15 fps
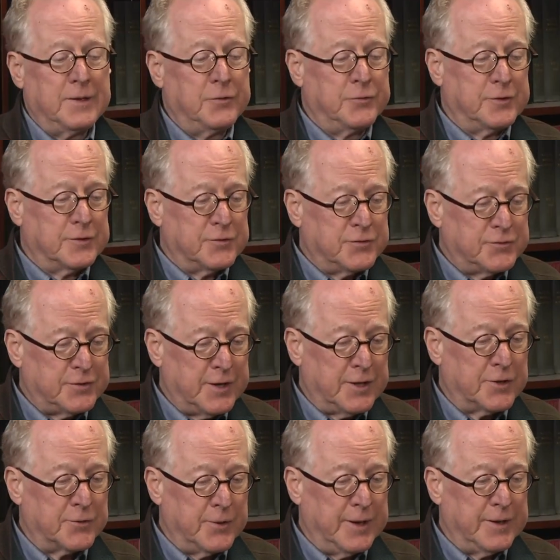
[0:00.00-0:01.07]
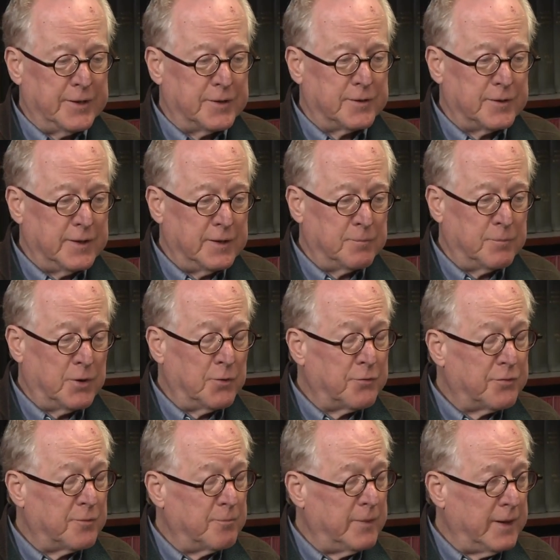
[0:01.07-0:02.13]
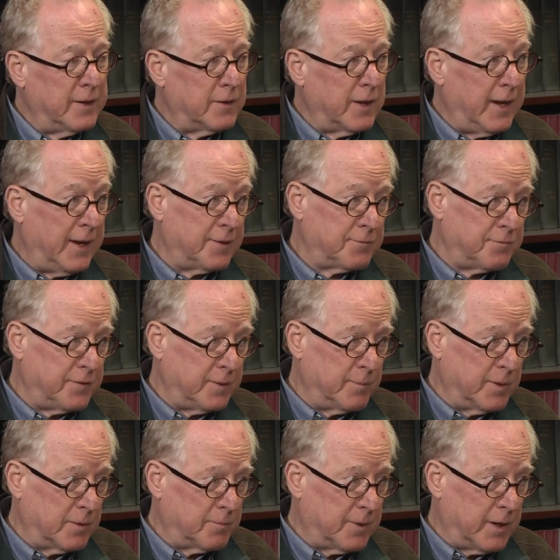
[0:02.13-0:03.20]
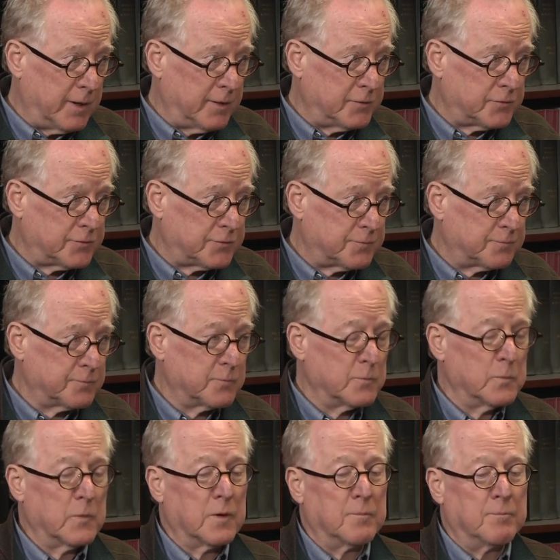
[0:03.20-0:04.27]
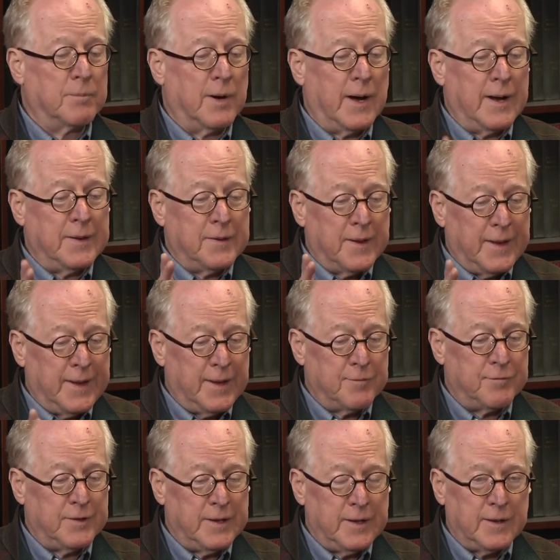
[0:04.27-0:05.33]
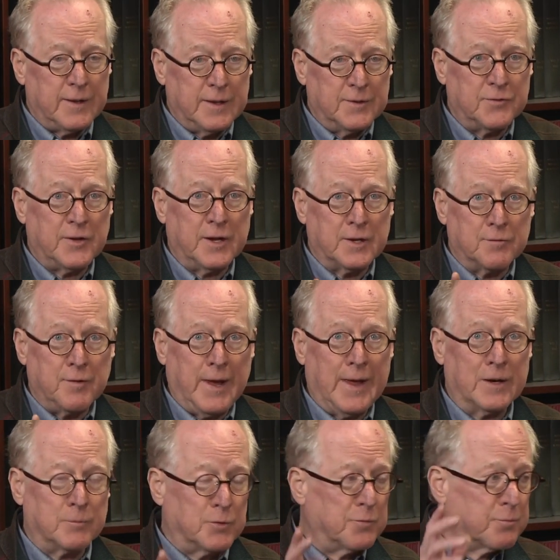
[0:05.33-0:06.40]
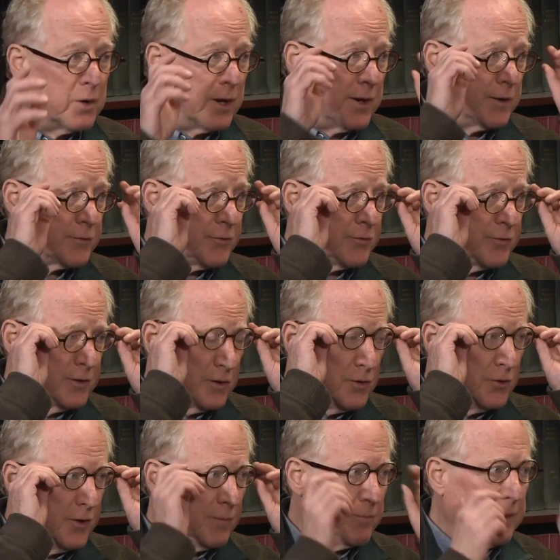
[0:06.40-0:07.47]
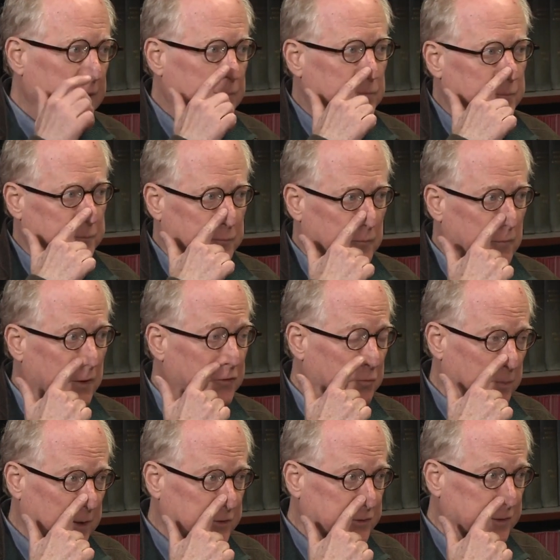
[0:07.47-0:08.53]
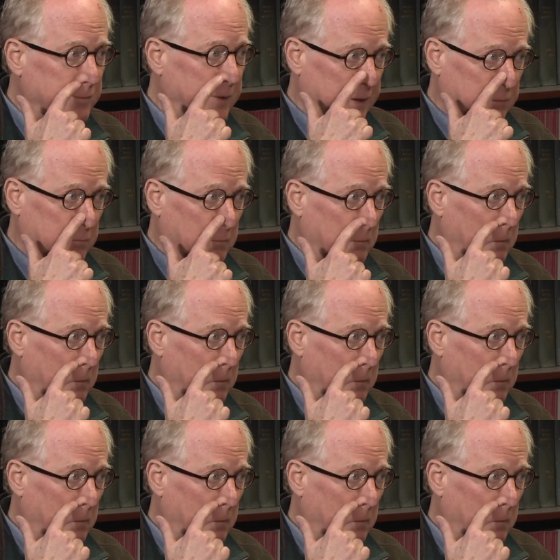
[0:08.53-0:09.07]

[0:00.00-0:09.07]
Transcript: is accelerated in both the male and female bodies by the heavy intake of animal products, including meat, especially meat.